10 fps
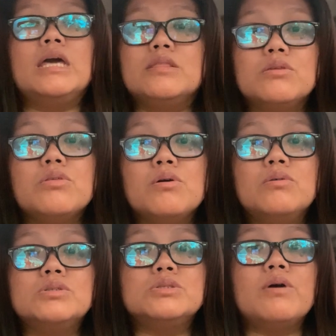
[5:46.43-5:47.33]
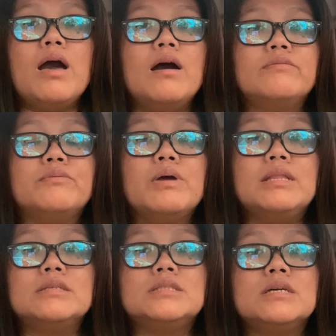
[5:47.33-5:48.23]
And to those who have
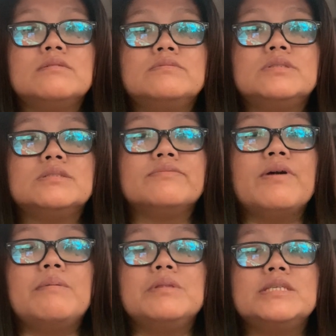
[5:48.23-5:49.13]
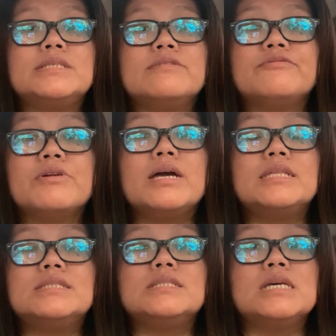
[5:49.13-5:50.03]
relatives, families, and
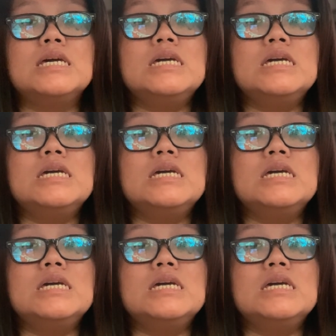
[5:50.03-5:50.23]
friends